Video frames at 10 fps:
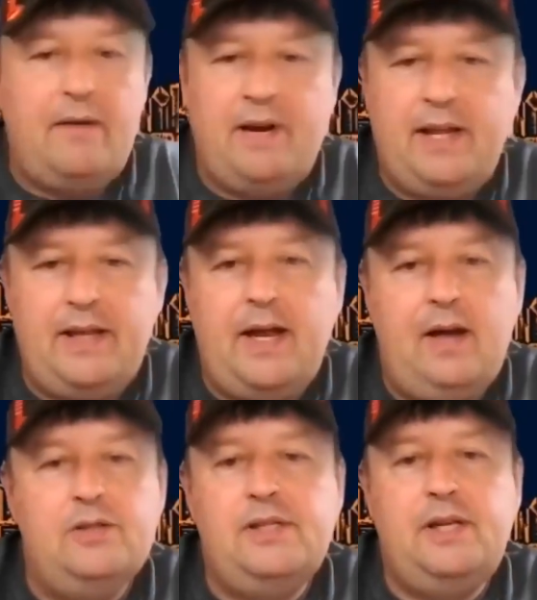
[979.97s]
have anything
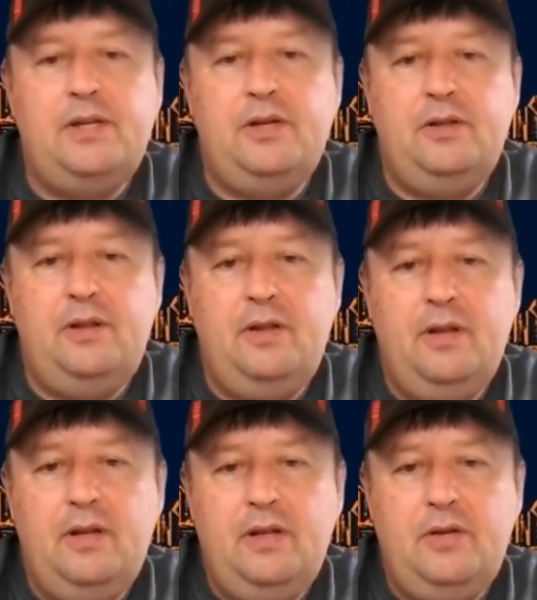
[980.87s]
else that you
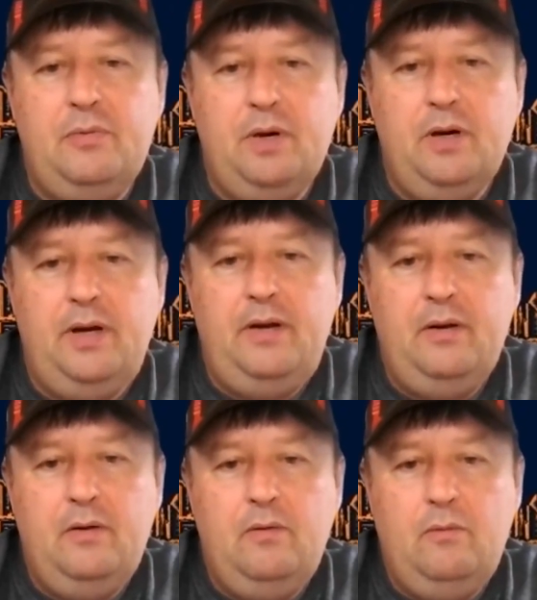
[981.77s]
really
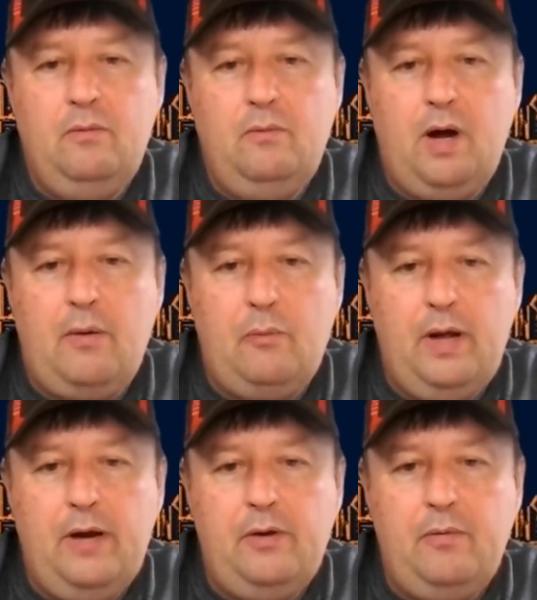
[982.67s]
want to
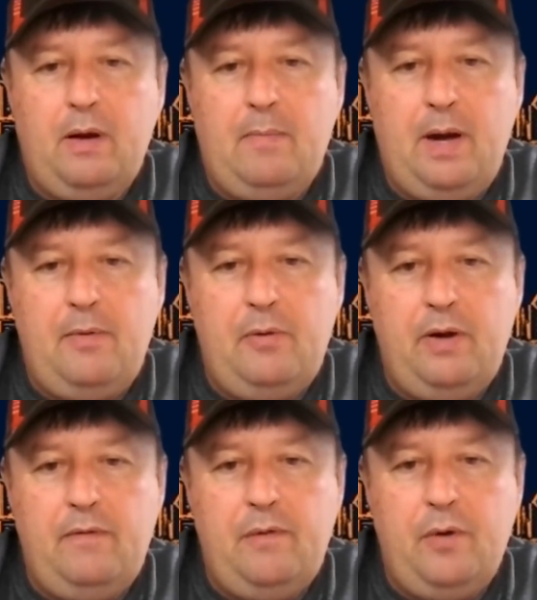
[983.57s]
win, or you want mom to
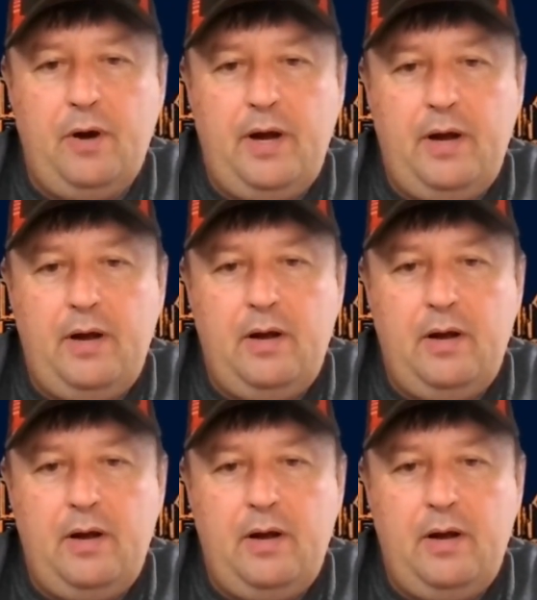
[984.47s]
win for you?